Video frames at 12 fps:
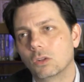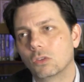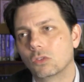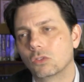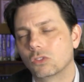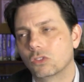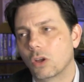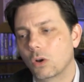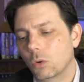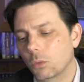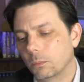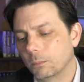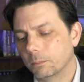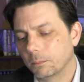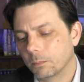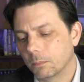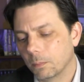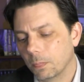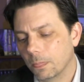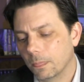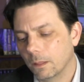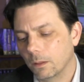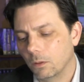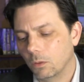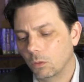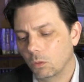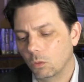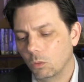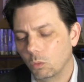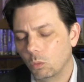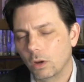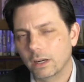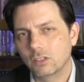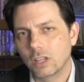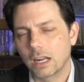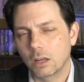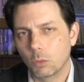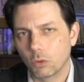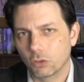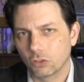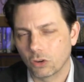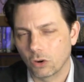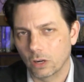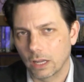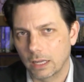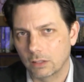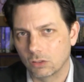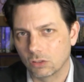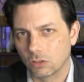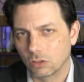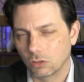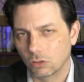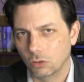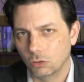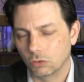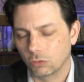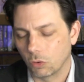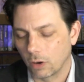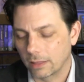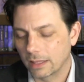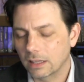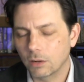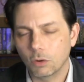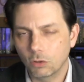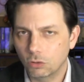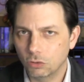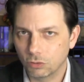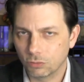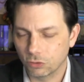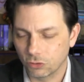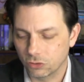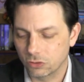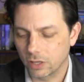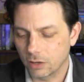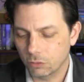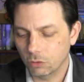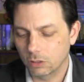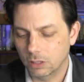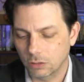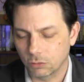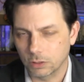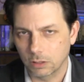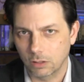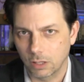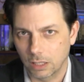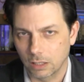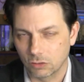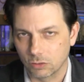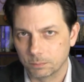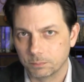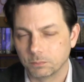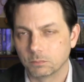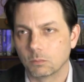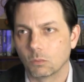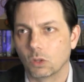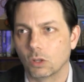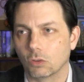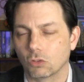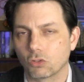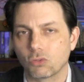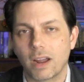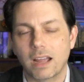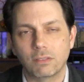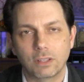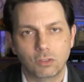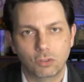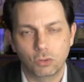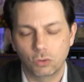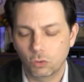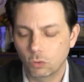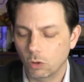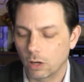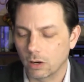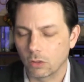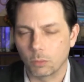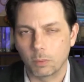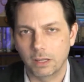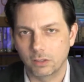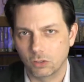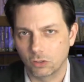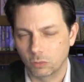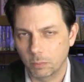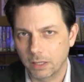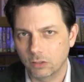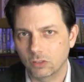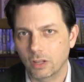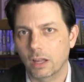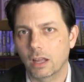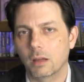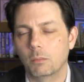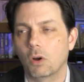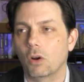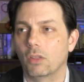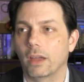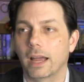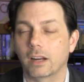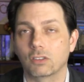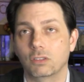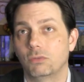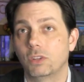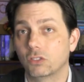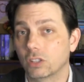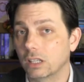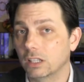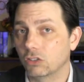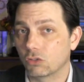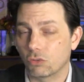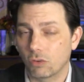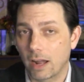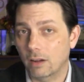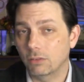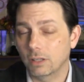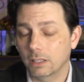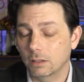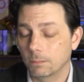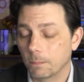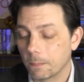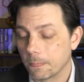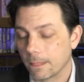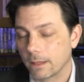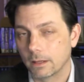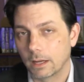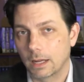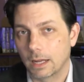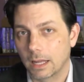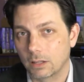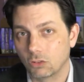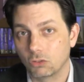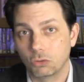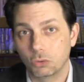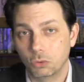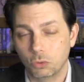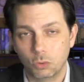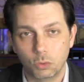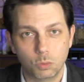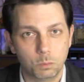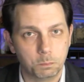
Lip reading: So what exactly were the Stargates used for? I think they were used for several different things. Traveling to another place in space-time. Are they actually physically traveling to